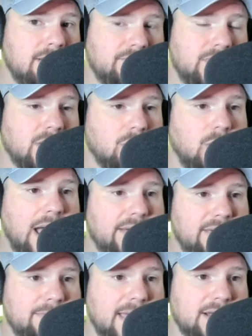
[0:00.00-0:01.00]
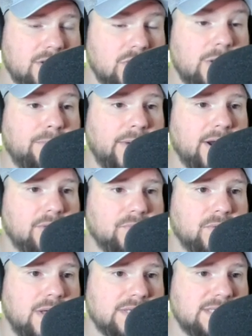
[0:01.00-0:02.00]
very quietly been a good player
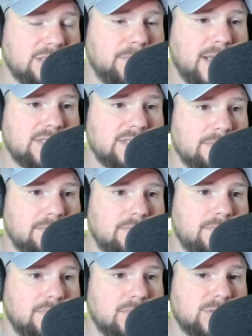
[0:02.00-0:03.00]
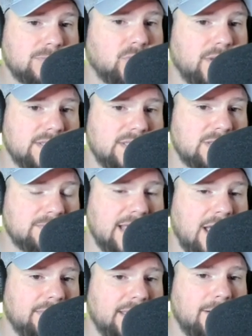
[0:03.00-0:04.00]
for us, despite some criticisms
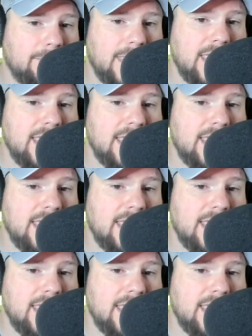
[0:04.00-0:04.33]
out there.